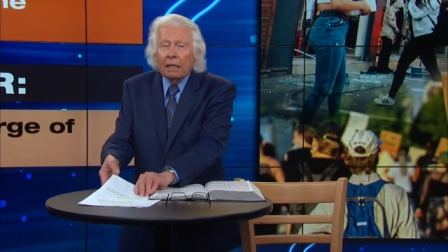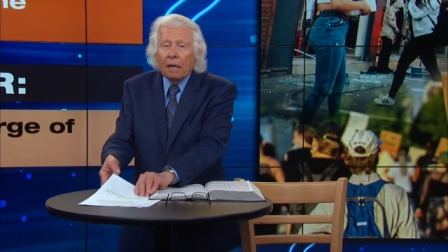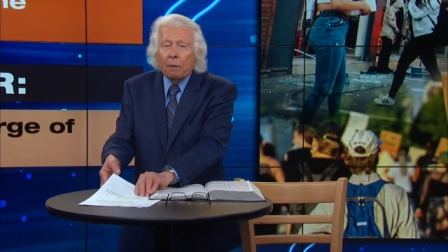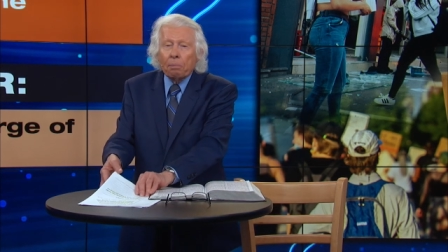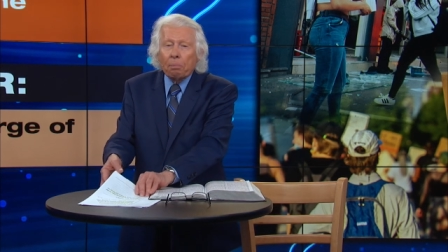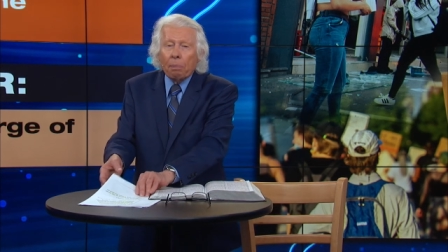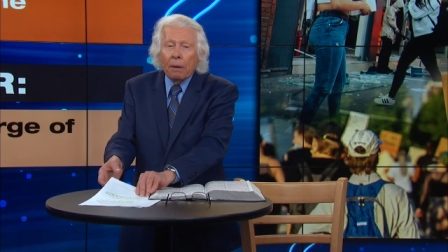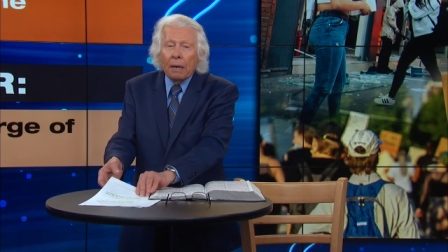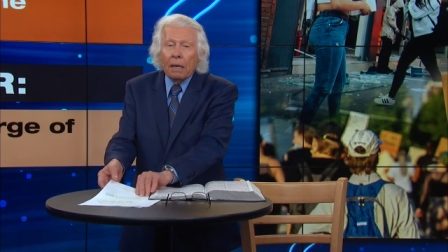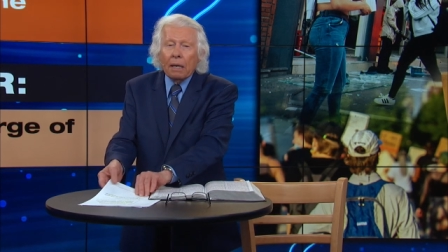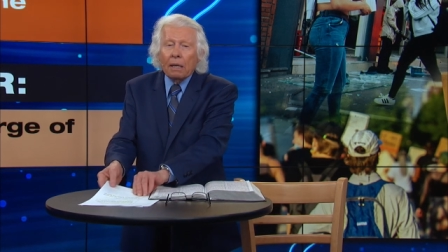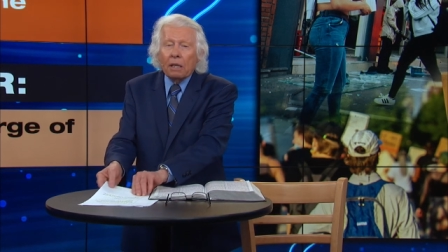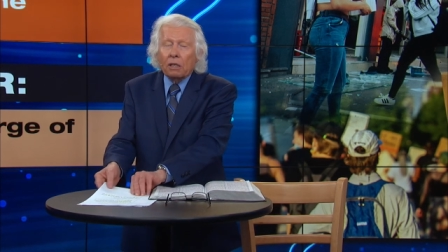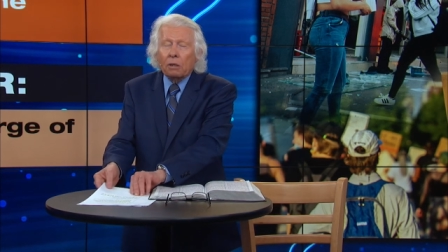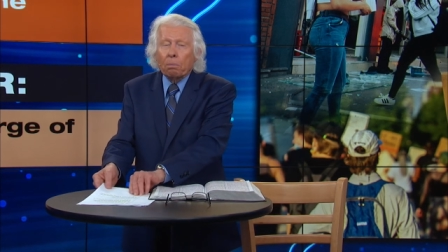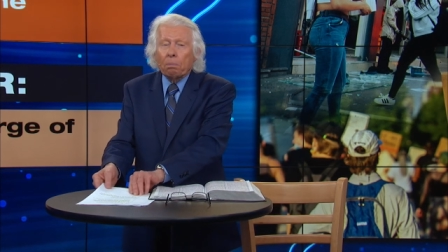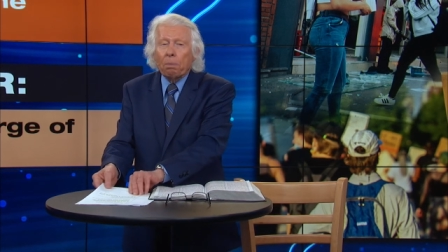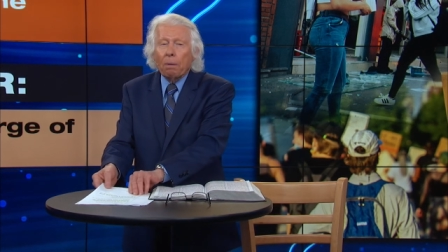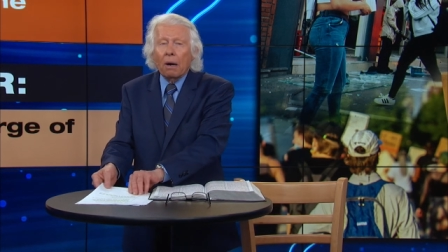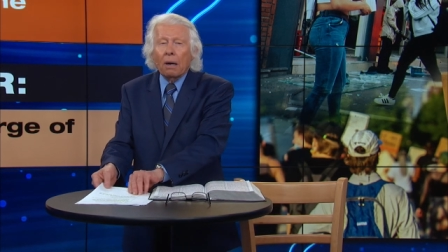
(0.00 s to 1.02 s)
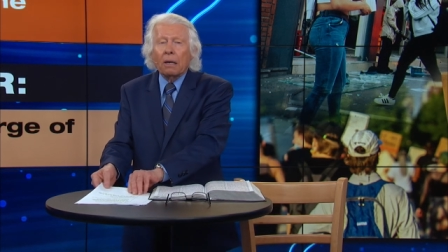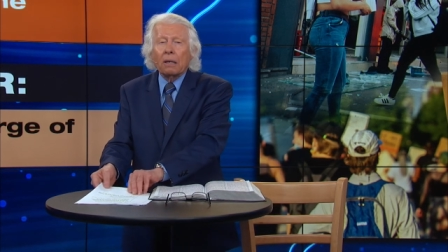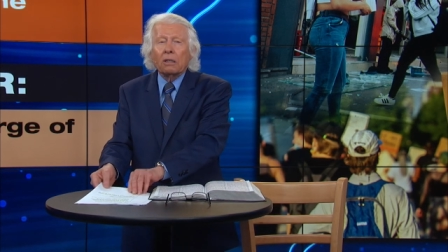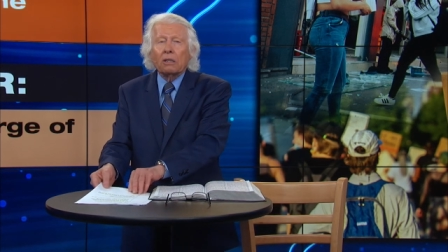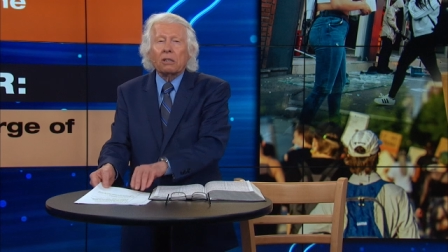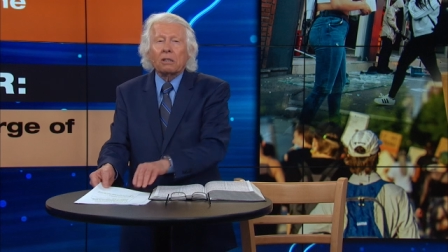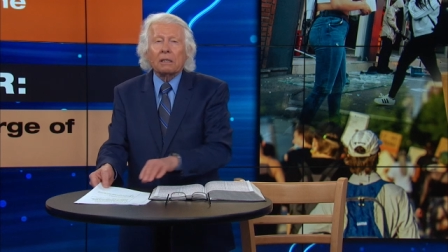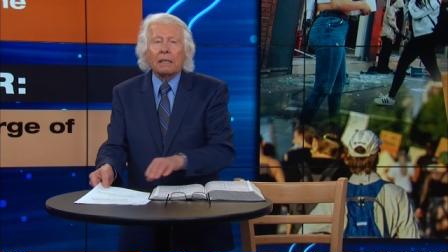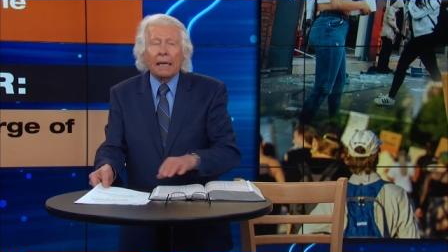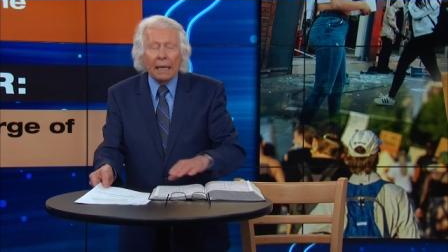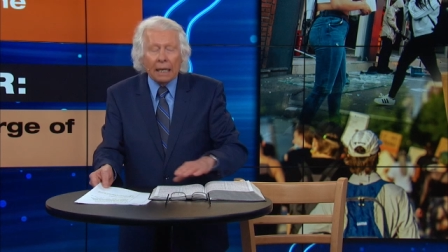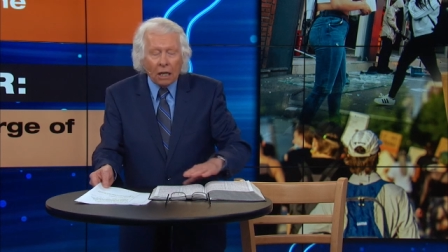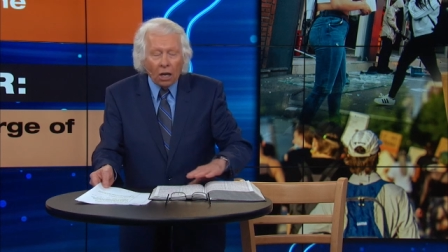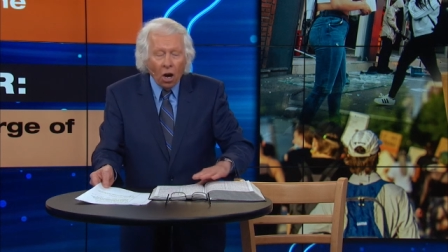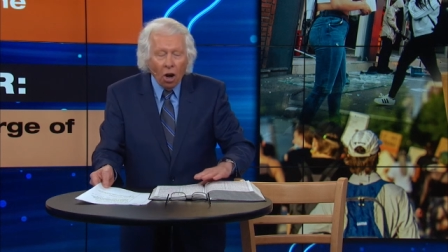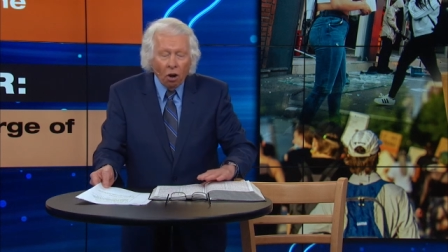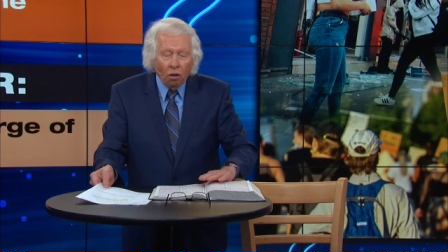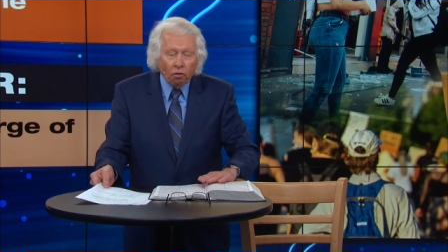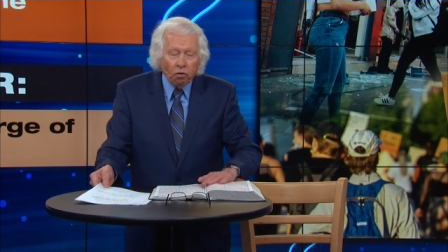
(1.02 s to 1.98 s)
that brings upon a state
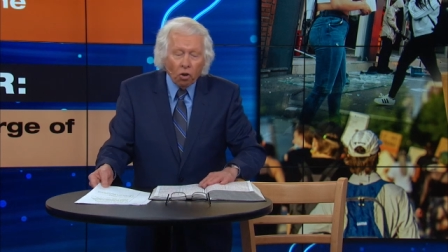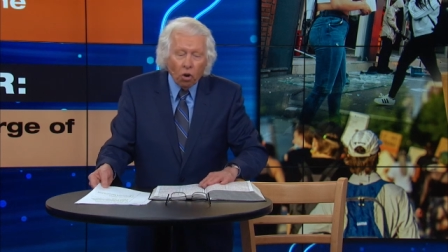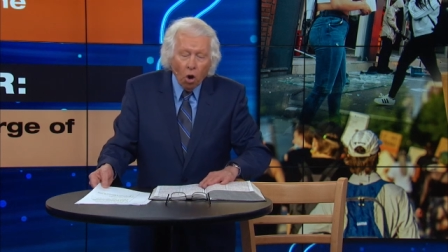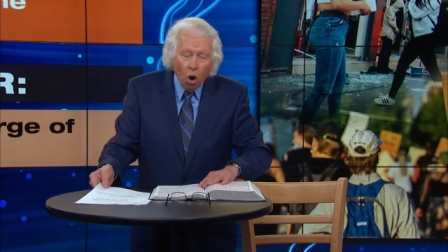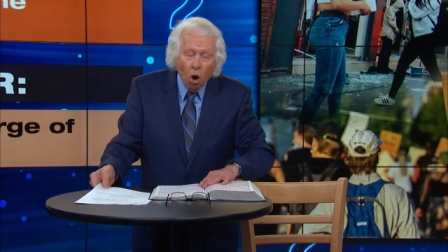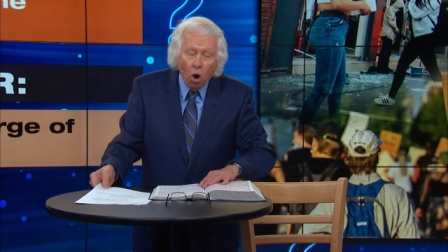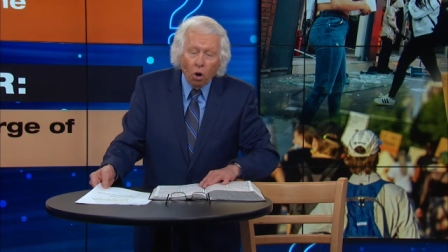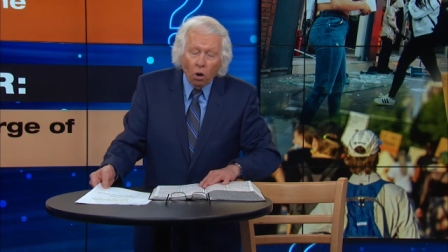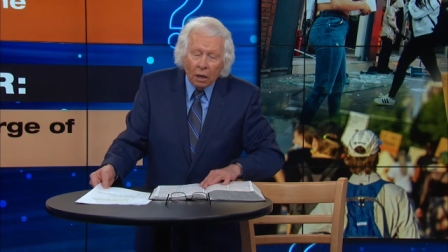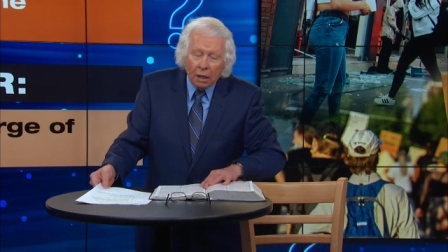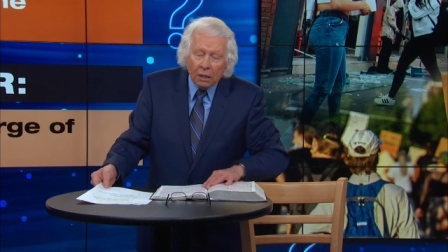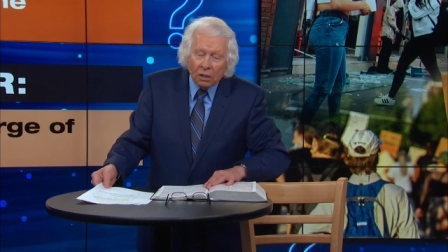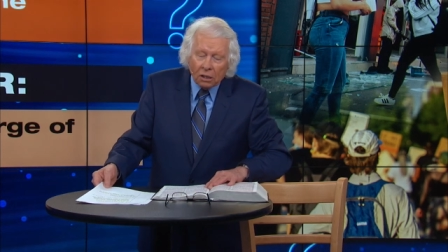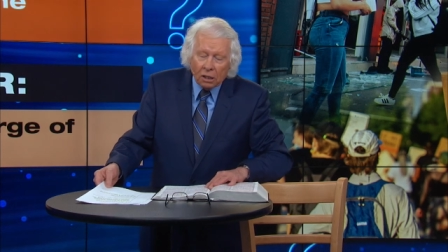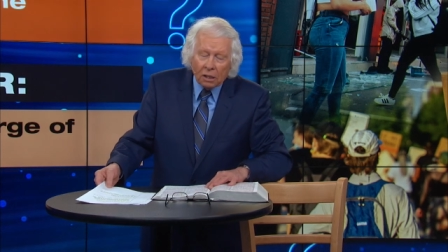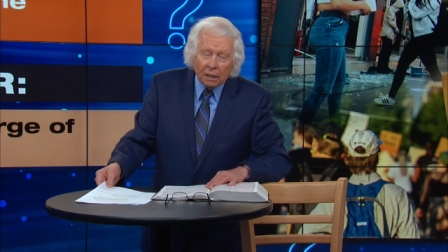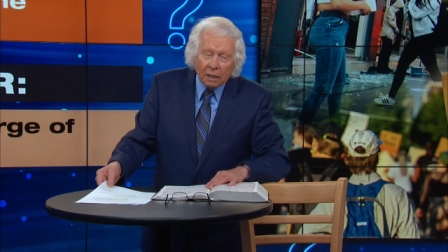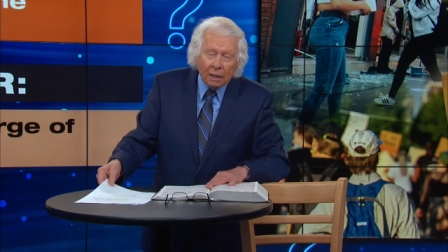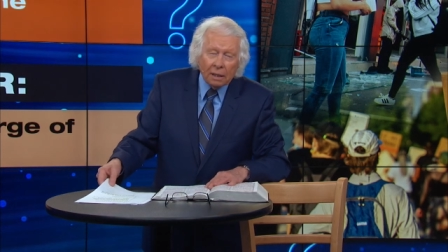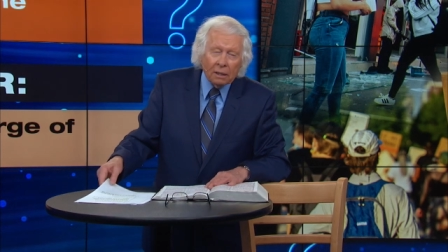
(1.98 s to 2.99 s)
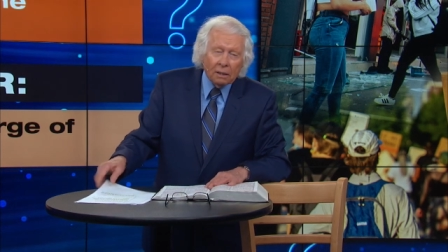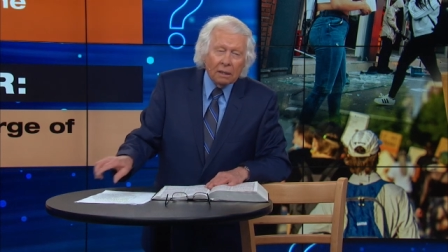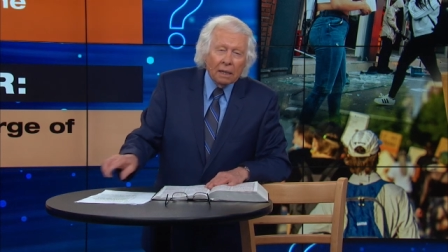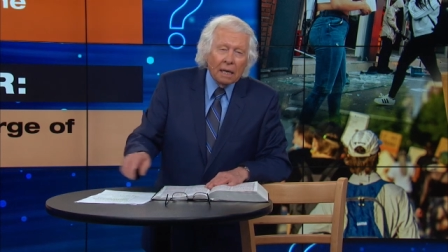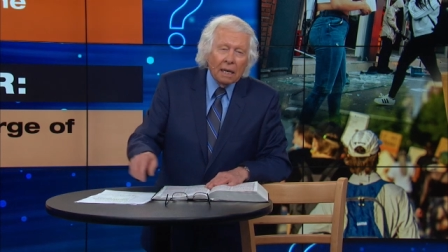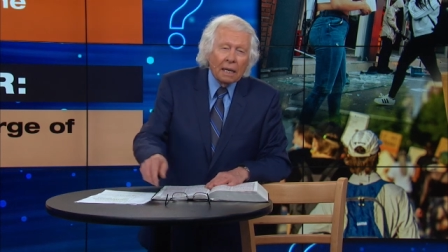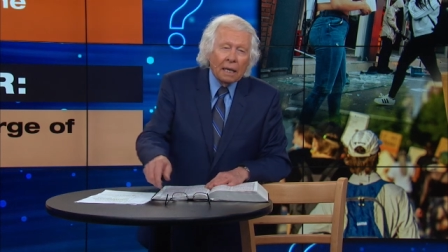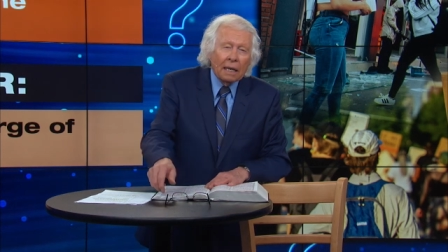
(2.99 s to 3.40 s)
of lawlessness